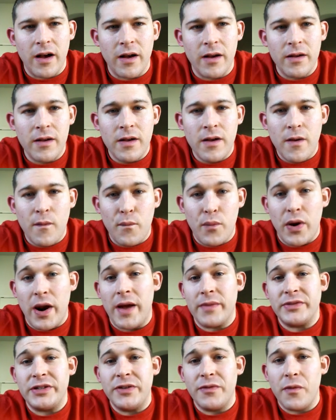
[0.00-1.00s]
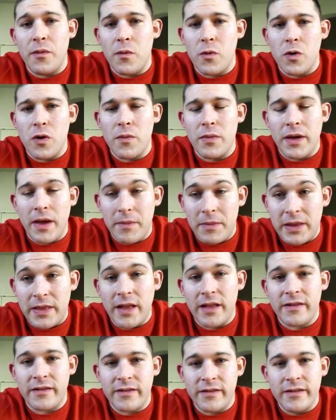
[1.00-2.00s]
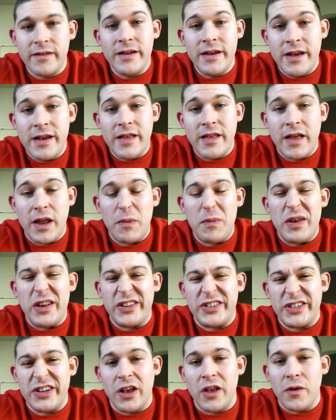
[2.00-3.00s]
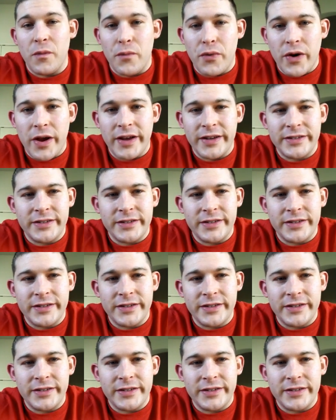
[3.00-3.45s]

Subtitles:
perhaps even more, but I mean, that'd be a solid press.